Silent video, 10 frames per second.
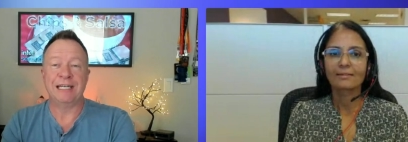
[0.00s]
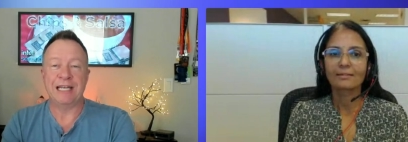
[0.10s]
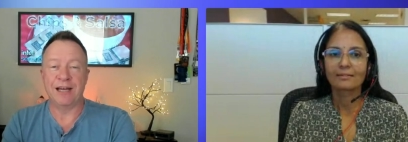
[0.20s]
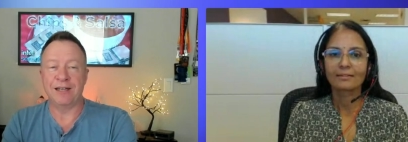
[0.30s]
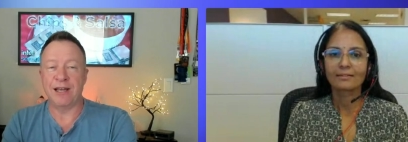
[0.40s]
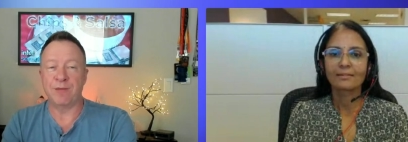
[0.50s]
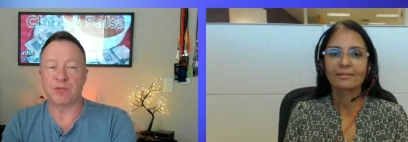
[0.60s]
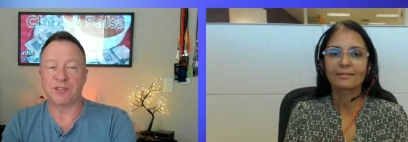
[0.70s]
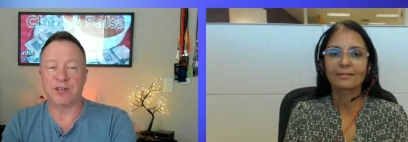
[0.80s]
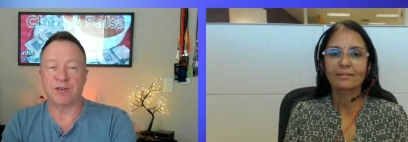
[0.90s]

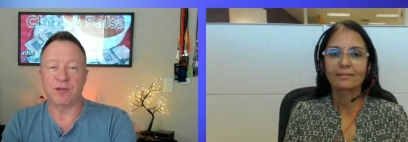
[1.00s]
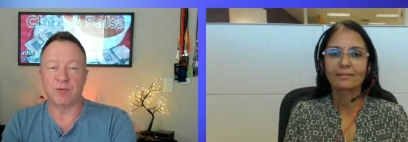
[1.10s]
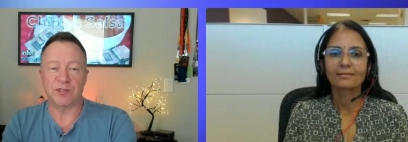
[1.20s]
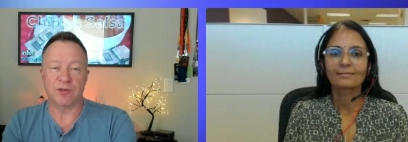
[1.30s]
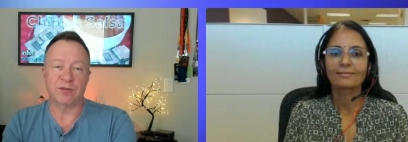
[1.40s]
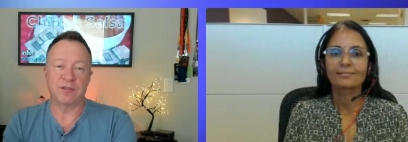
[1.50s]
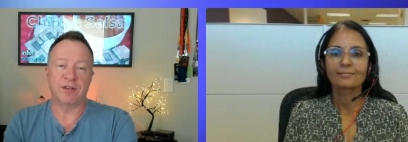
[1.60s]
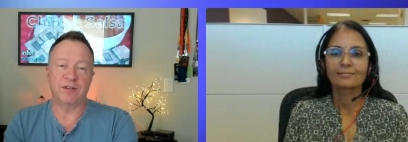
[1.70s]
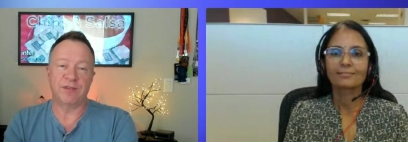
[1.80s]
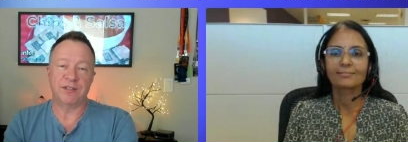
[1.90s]
Speaker 1: 98% are the result
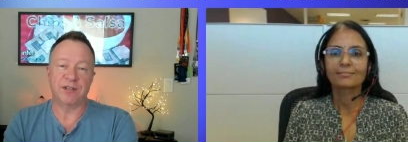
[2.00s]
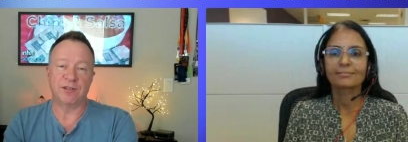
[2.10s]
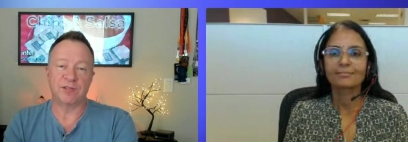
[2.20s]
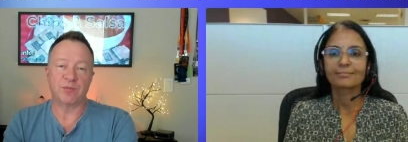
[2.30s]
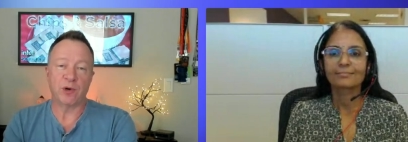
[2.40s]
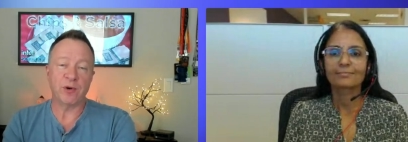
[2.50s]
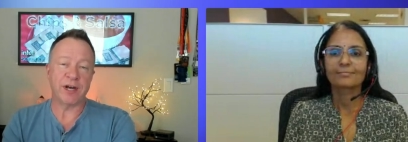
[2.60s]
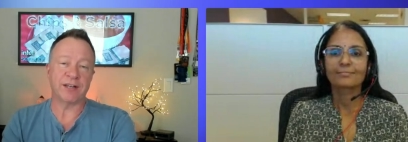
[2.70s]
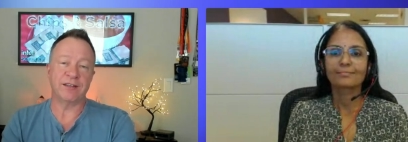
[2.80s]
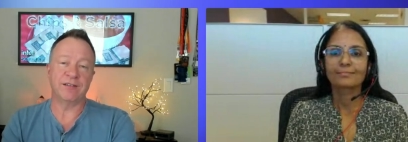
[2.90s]
of Intel's
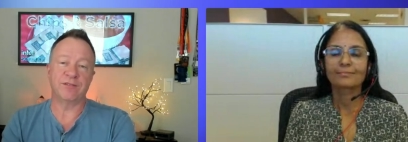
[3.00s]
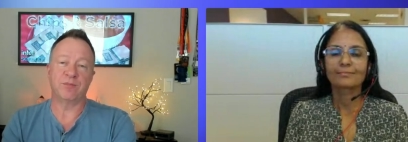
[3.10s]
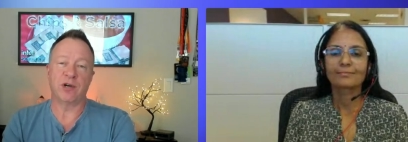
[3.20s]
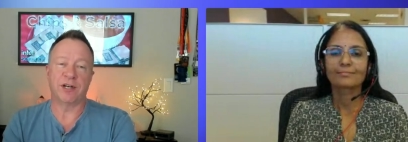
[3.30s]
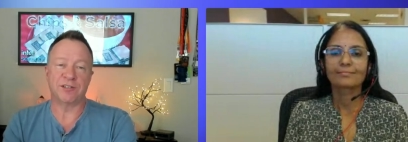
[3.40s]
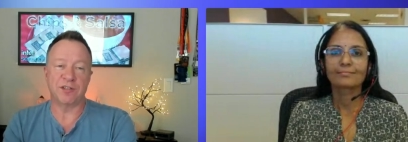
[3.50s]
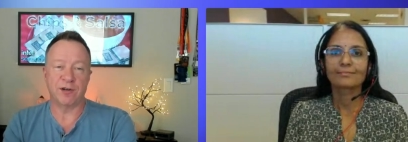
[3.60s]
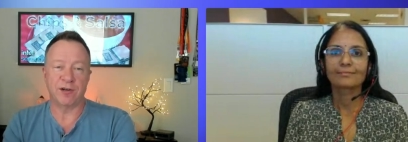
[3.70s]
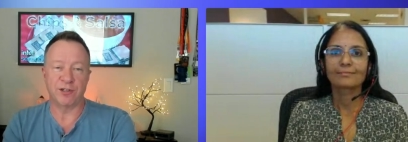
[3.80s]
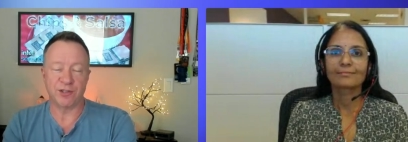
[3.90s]
proactive product
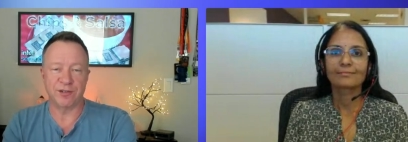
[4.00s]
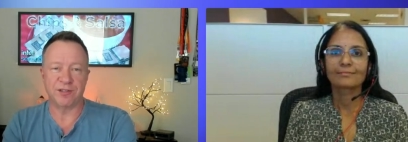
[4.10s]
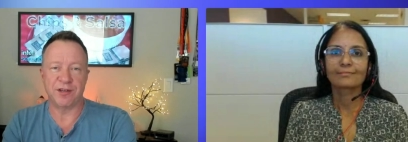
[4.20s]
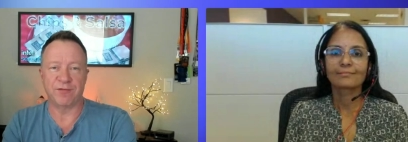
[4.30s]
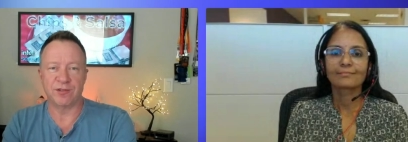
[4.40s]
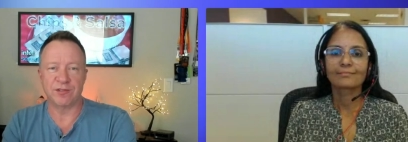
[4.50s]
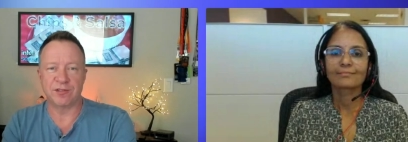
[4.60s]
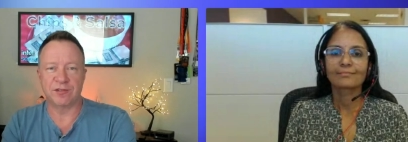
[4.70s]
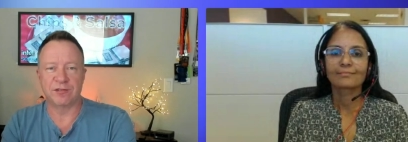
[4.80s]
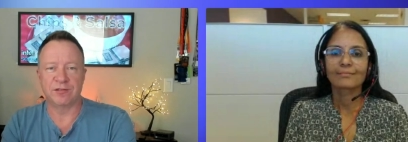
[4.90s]
security assurance
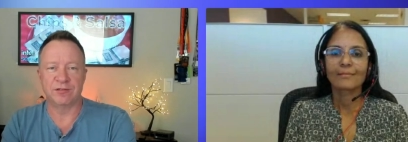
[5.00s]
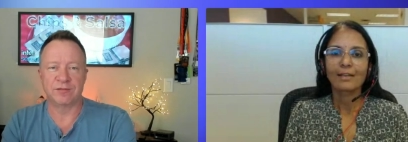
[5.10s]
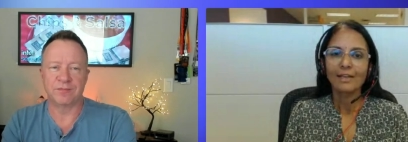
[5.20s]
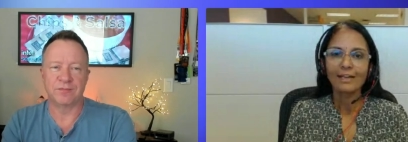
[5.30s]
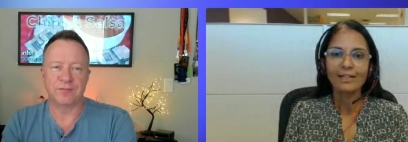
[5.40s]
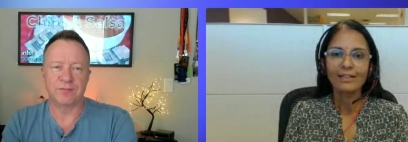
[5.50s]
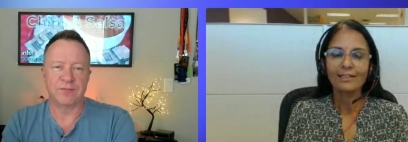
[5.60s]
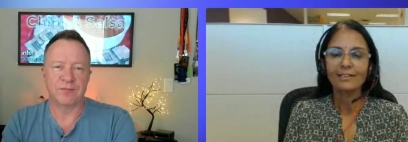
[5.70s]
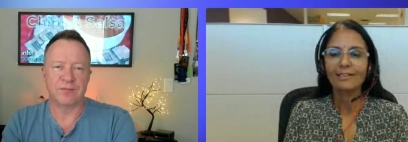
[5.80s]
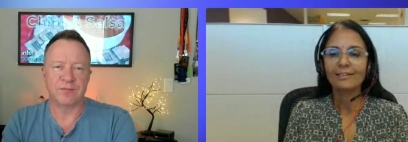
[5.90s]
efforts.
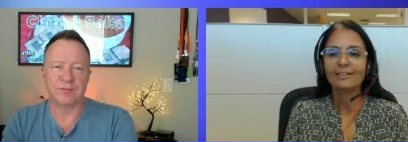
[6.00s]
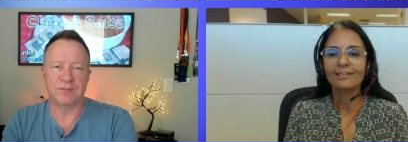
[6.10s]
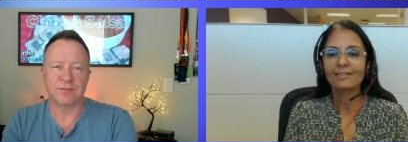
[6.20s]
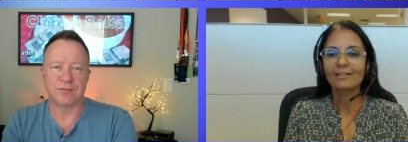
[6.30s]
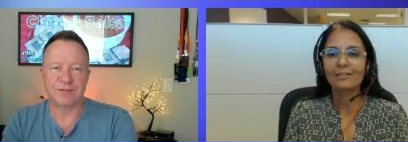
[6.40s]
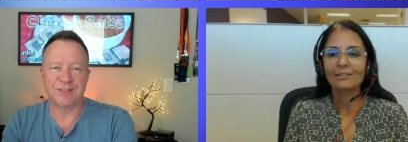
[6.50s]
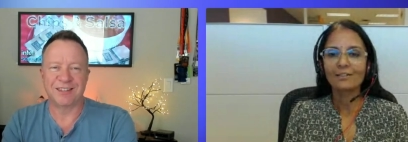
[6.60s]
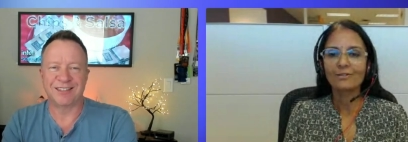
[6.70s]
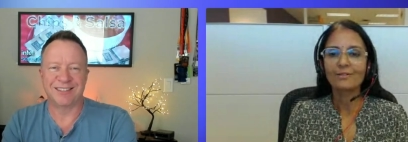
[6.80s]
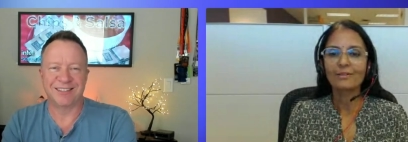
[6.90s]
Speaker 2: Hey, that's a good
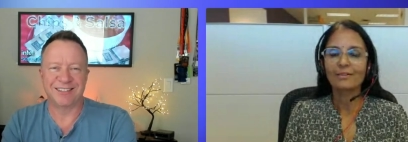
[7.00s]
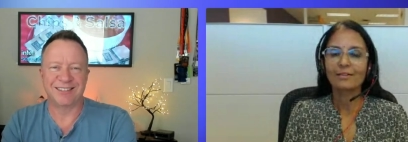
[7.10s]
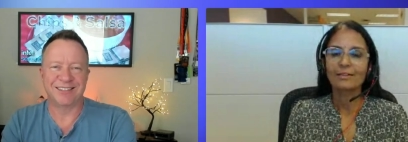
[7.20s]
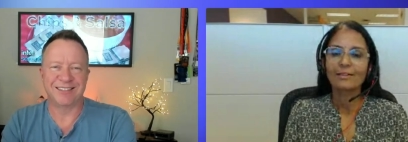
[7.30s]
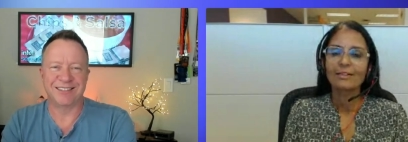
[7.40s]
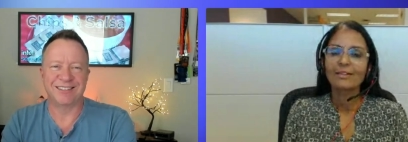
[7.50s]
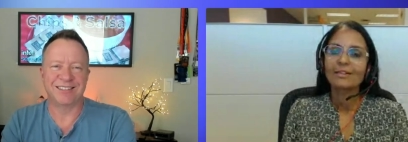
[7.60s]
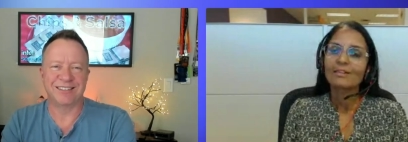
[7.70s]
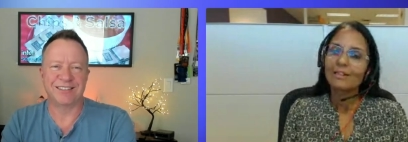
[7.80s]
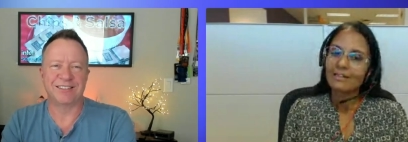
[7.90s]
news.
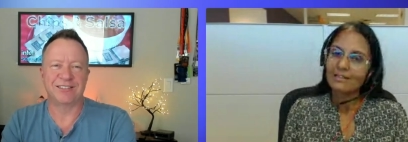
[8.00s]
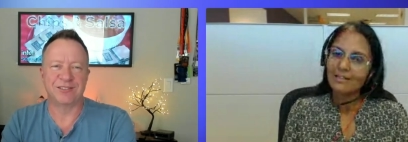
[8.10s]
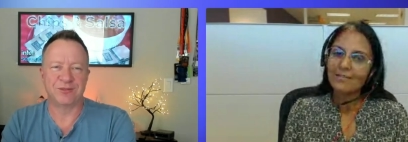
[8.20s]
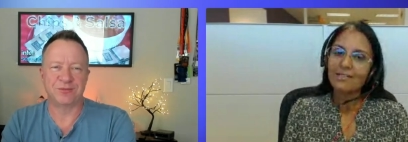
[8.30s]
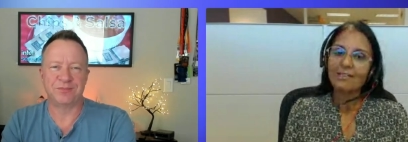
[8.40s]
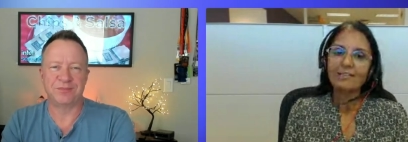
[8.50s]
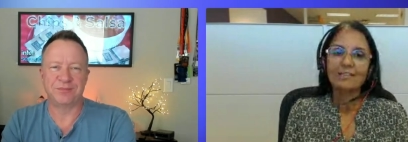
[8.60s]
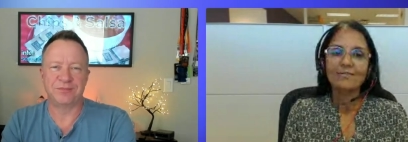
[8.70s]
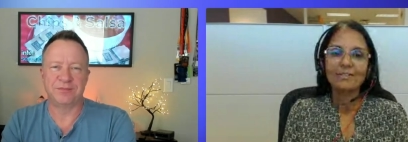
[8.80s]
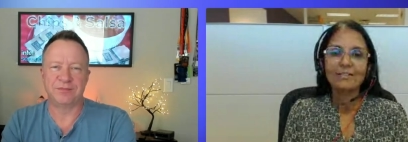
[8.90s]
There are 17
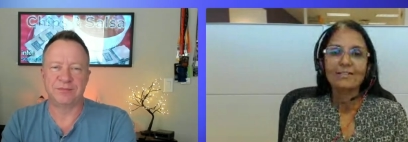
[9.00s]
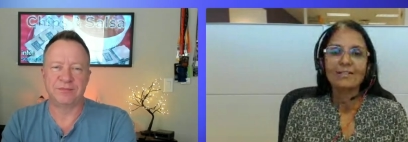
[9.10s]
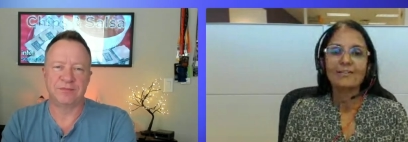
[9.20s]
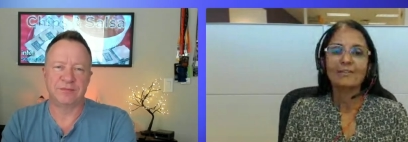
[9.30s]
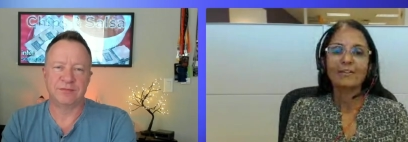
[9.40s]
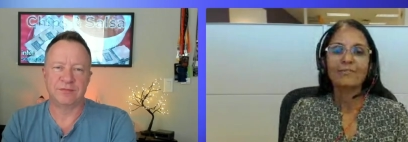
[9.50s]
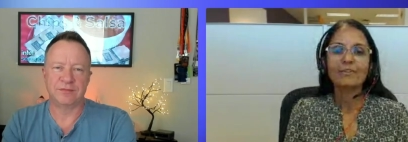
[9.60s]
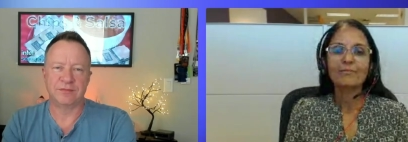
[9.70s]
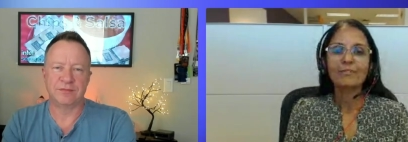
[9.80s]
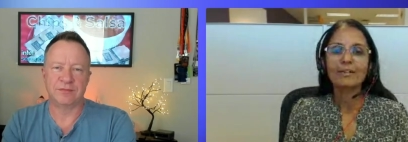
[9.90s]
CVEs covering
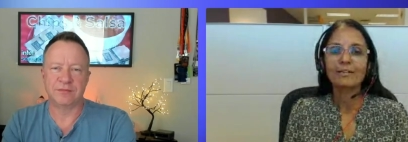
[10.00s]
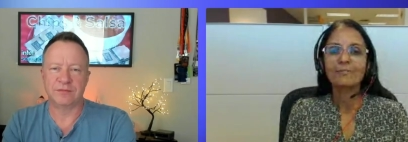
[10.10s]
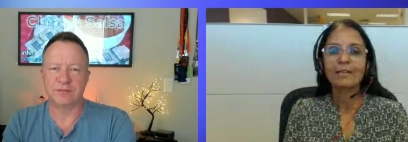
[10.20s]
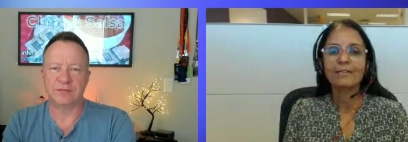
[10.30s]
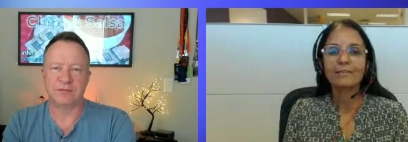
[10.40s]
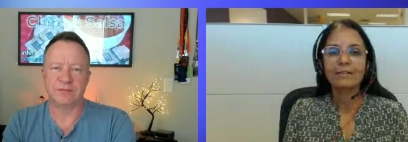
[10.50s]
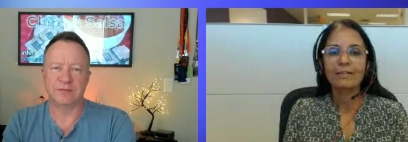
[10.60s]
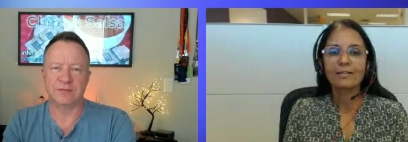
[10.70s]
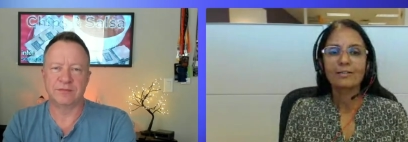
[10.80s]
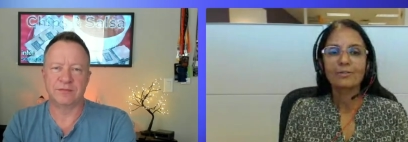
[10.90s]
firmware updates
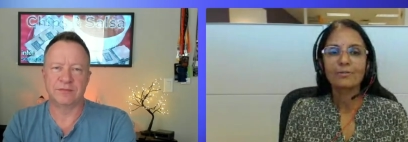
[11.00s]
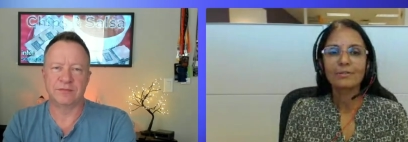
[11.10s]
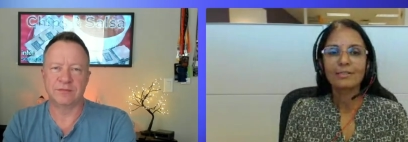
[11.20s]
and two